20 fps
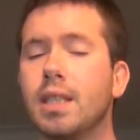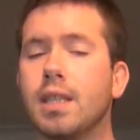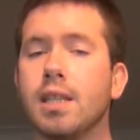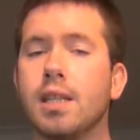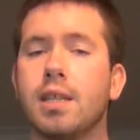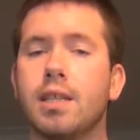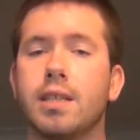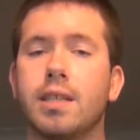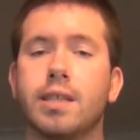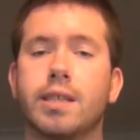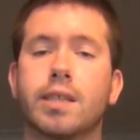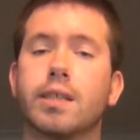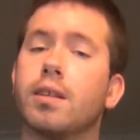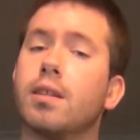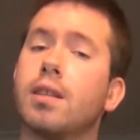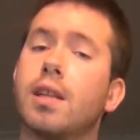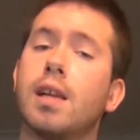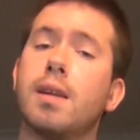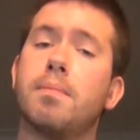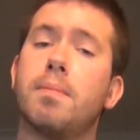is a
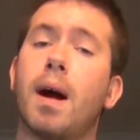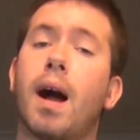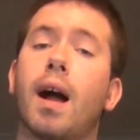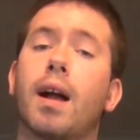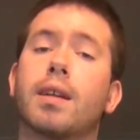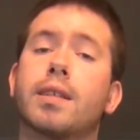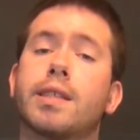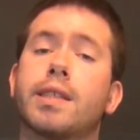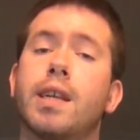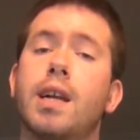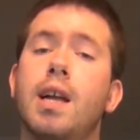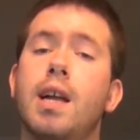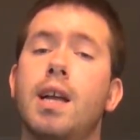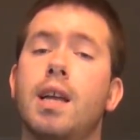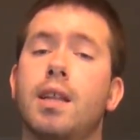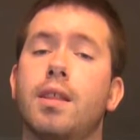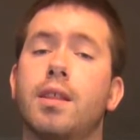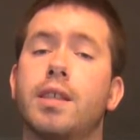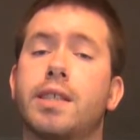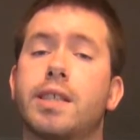lay box.
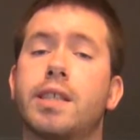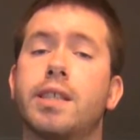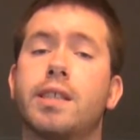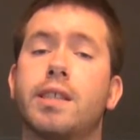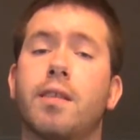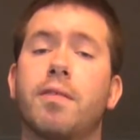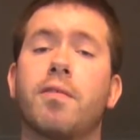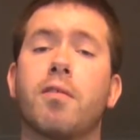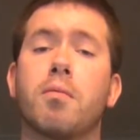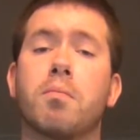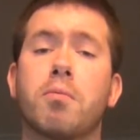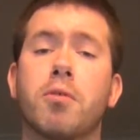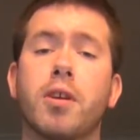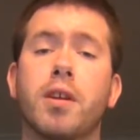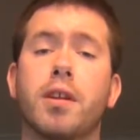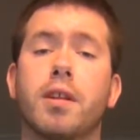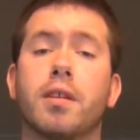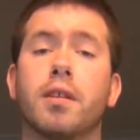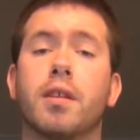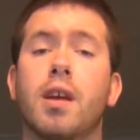This is if you're
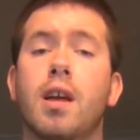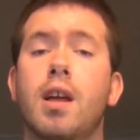breeding.